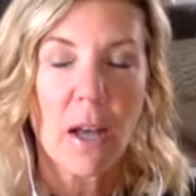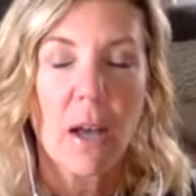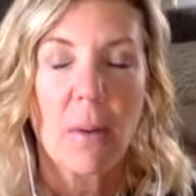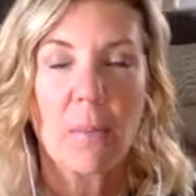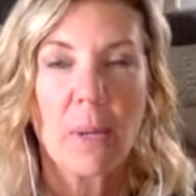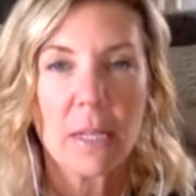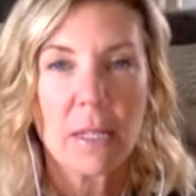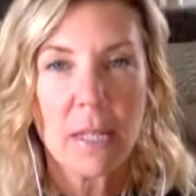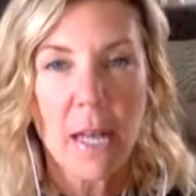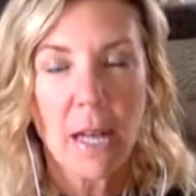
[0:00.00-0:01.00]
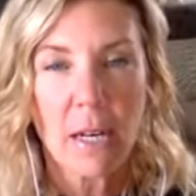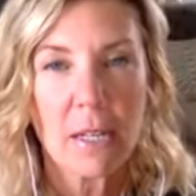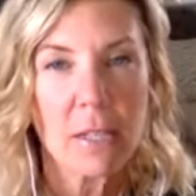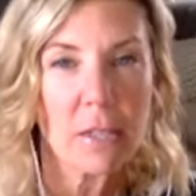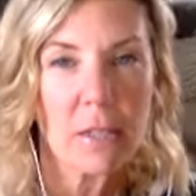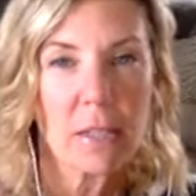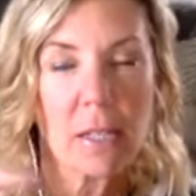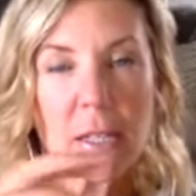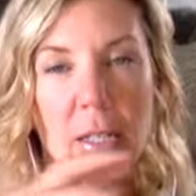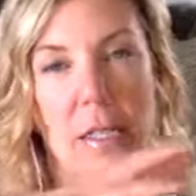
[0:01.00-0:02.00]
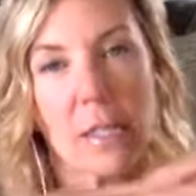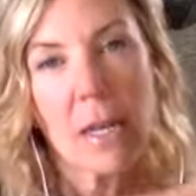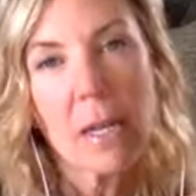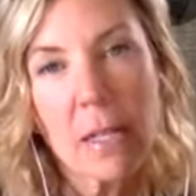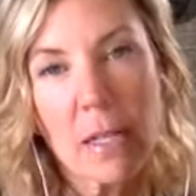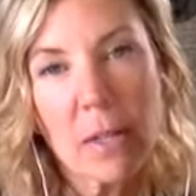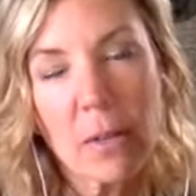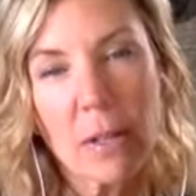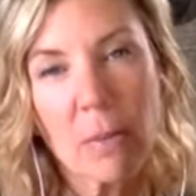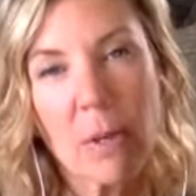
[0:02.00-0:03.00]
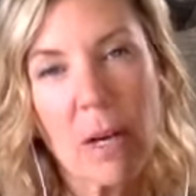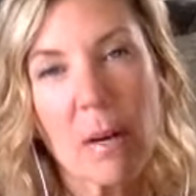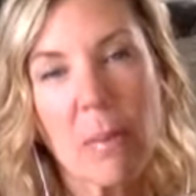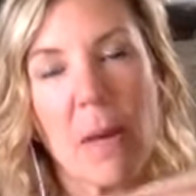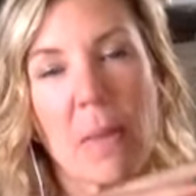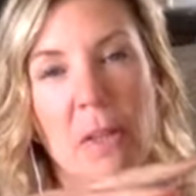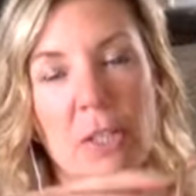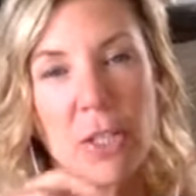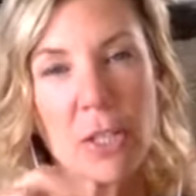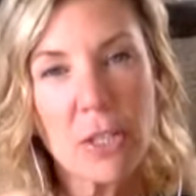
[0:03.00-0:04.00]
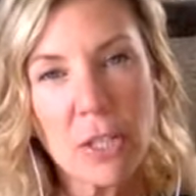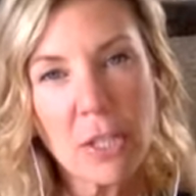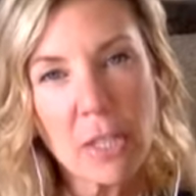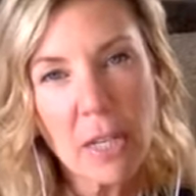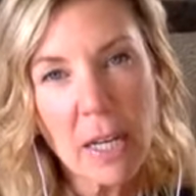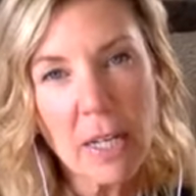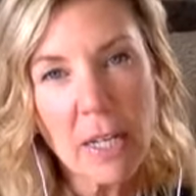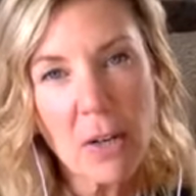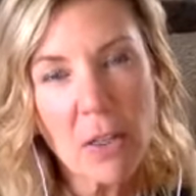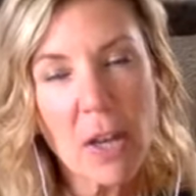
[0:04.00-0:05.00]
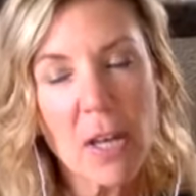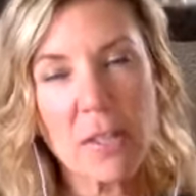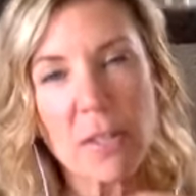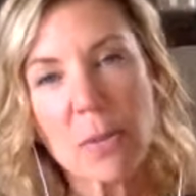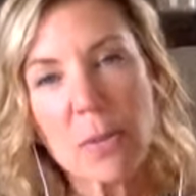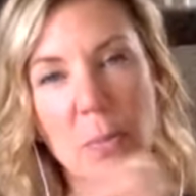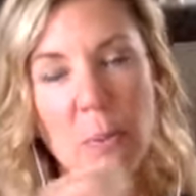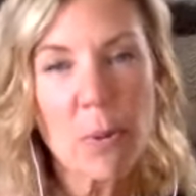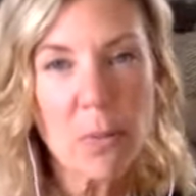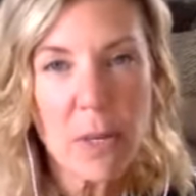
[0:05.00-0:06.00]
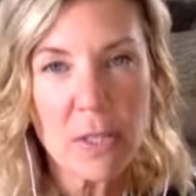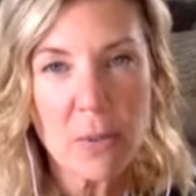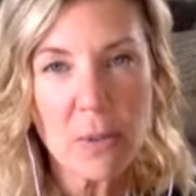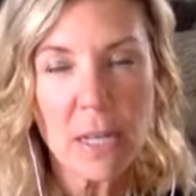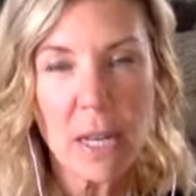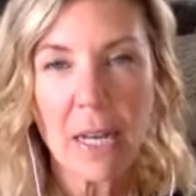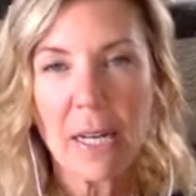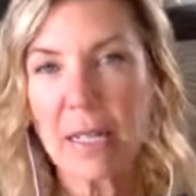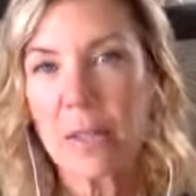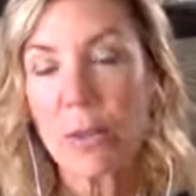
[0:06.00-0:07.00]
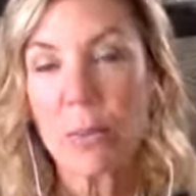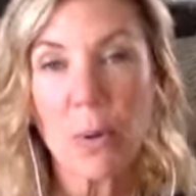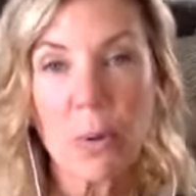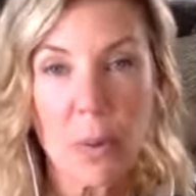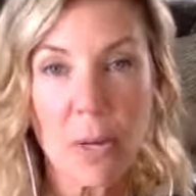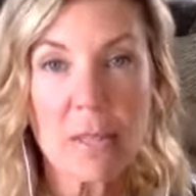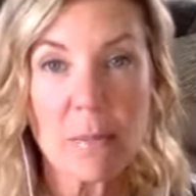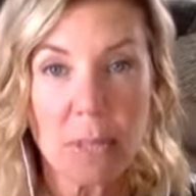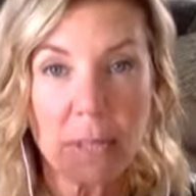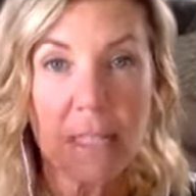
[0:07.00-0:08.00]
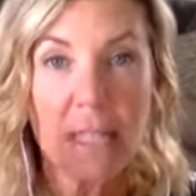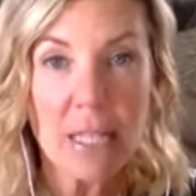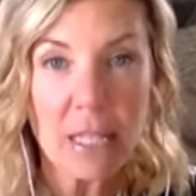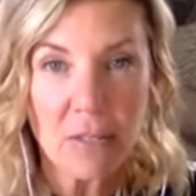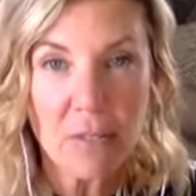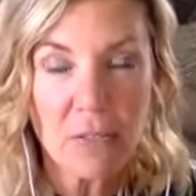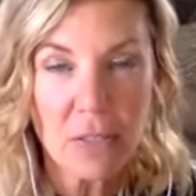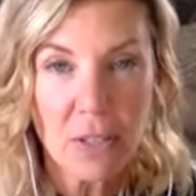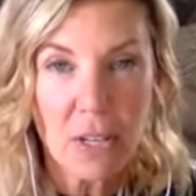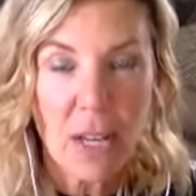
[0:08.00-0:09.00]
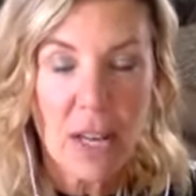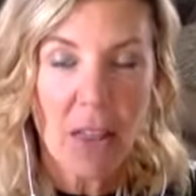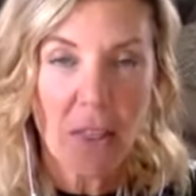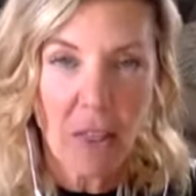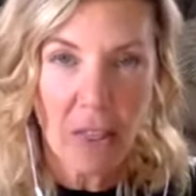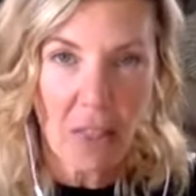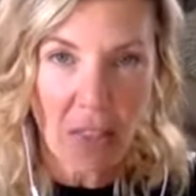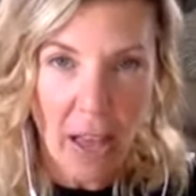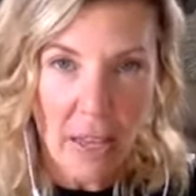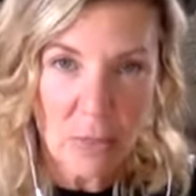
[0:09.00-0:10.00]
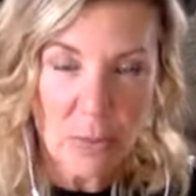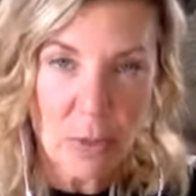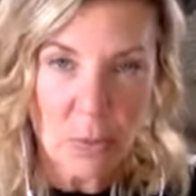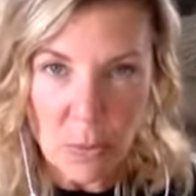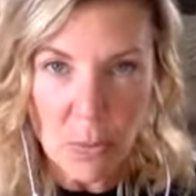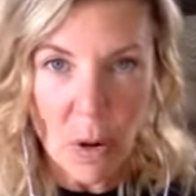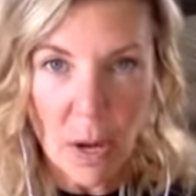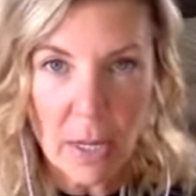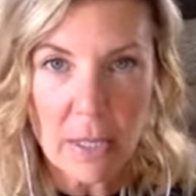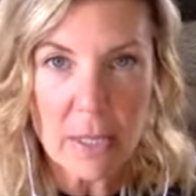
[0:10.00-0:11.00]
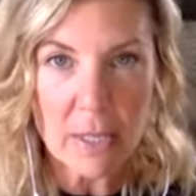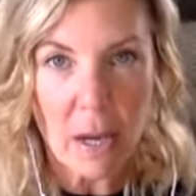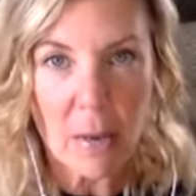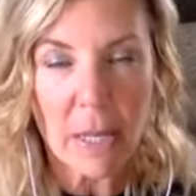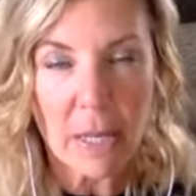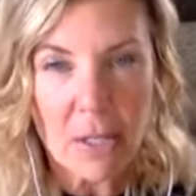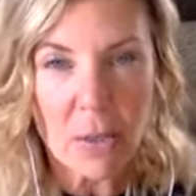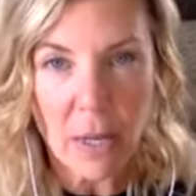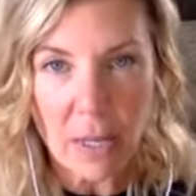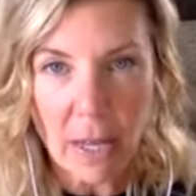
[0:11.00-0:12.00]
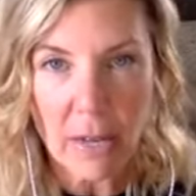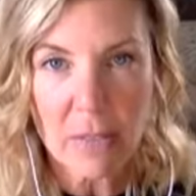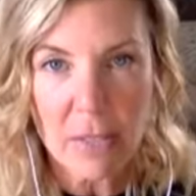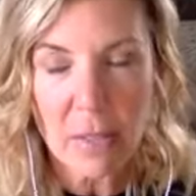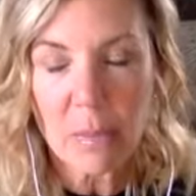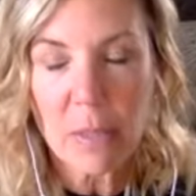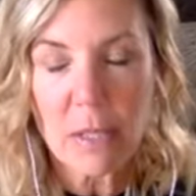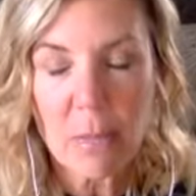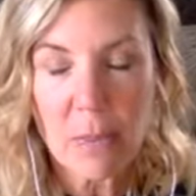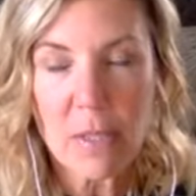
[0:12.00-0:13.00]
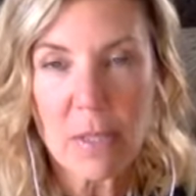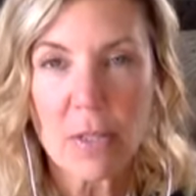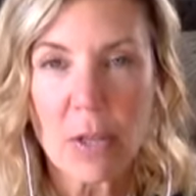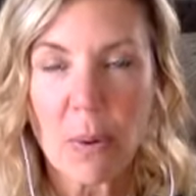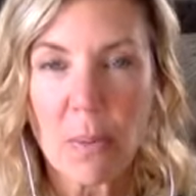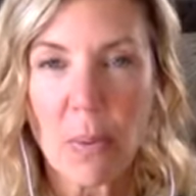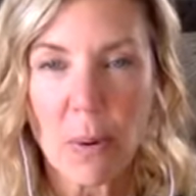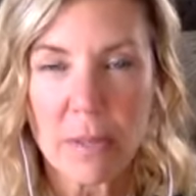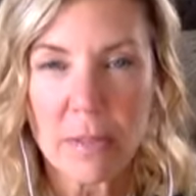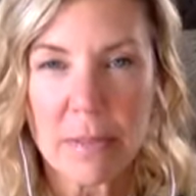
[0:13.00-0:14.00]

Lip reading: Because that getting excited and knowing it will come, and then changing and aligning our thoughts, those are both ways to align, and those are both ways to believe that which we want is coming into our lives. And the belief piece is so important.